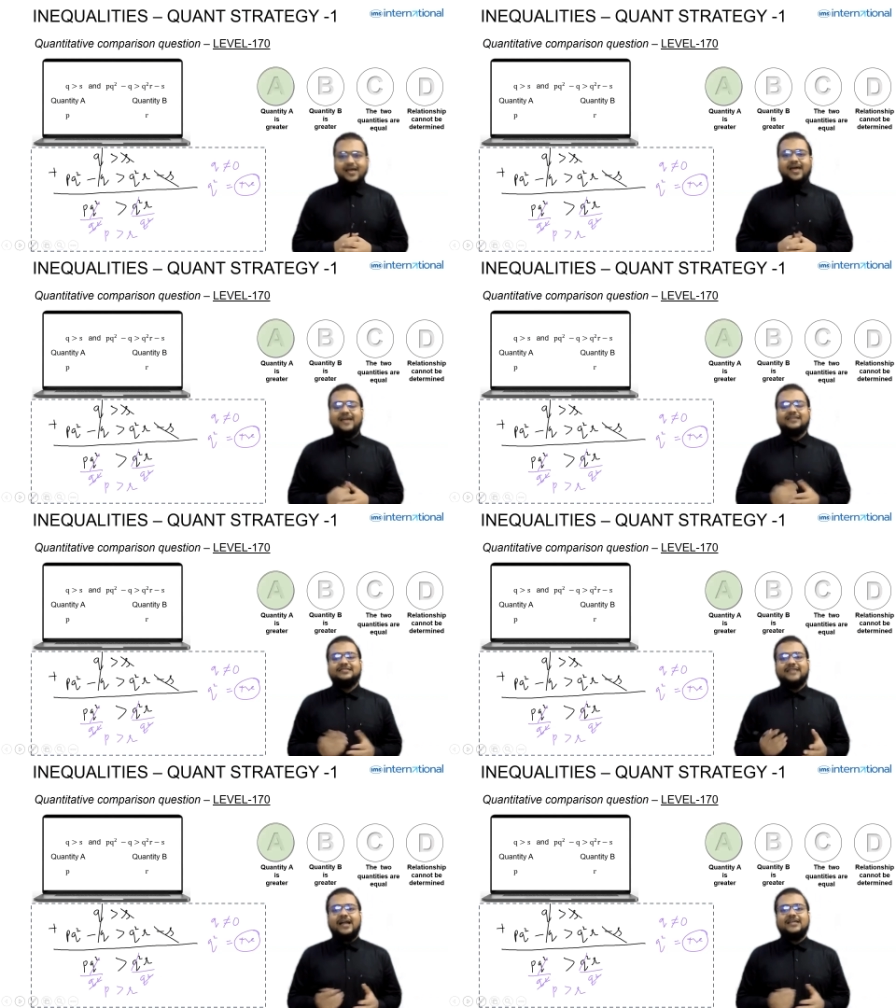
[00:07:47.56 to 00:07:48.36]
Hence
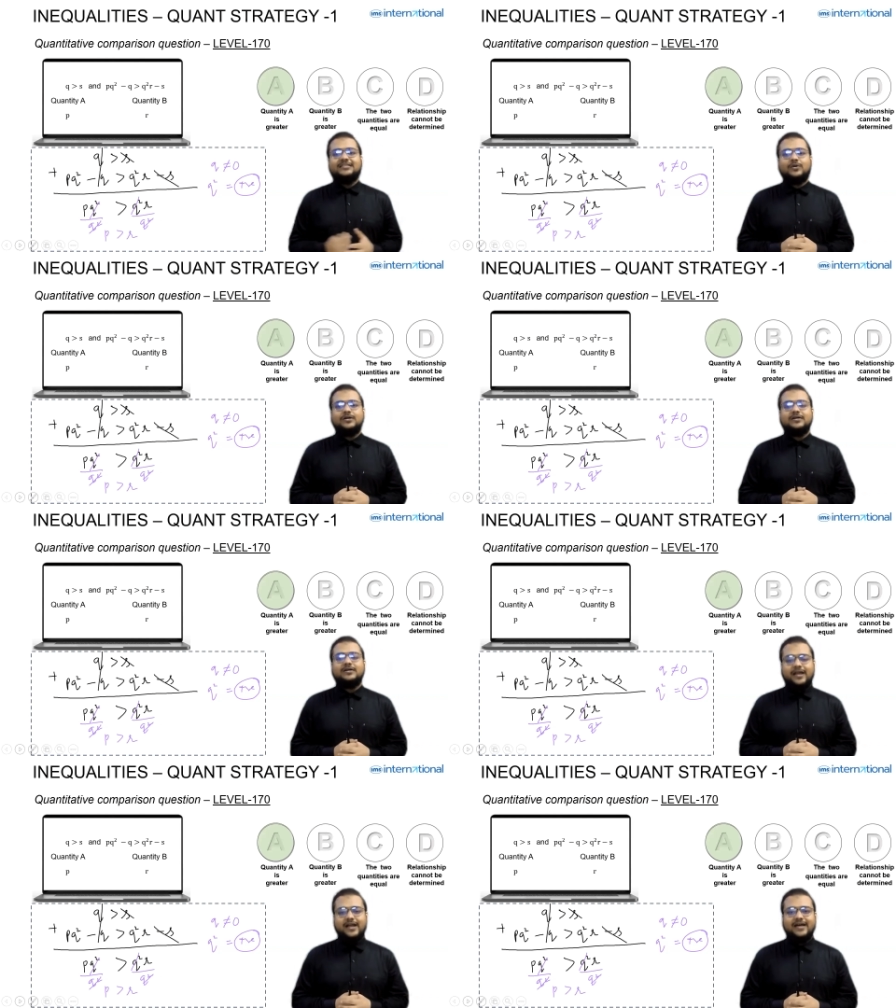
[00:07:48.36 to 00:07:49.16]
that is our
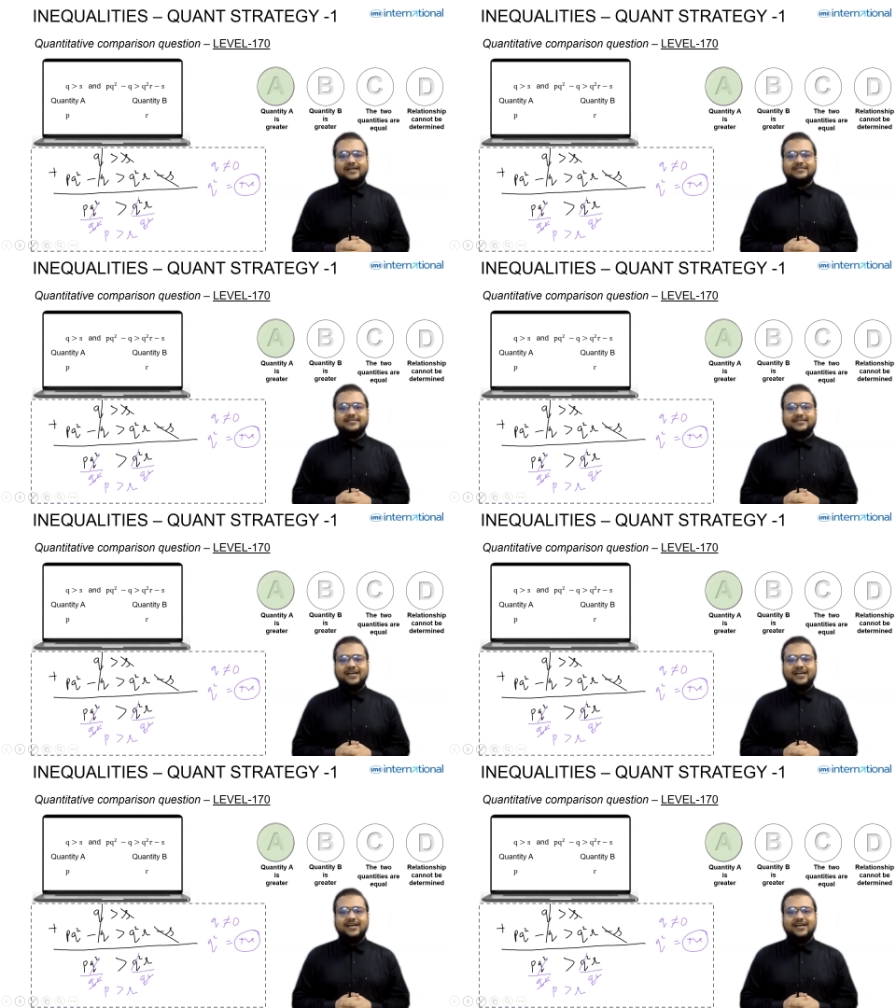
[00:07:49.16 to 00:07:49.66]
correct answer.